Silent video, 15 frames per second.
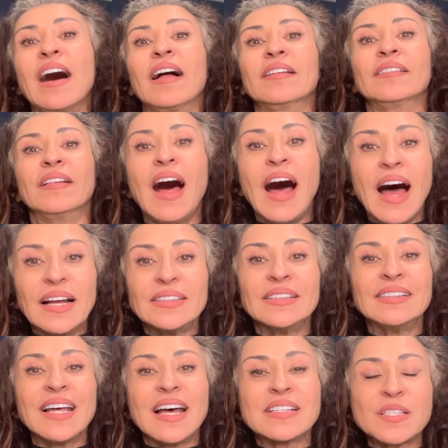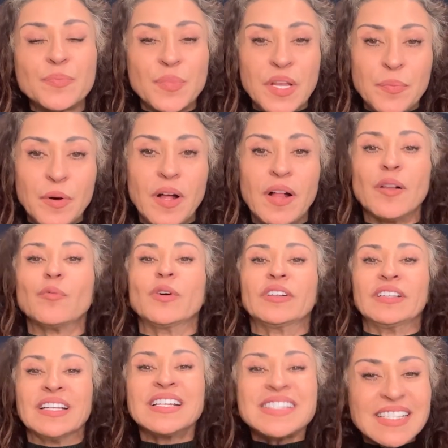a lot less people were
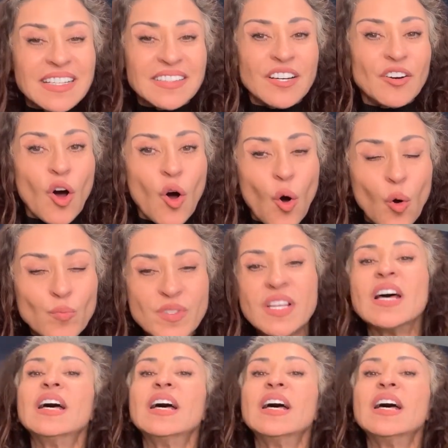listing their homes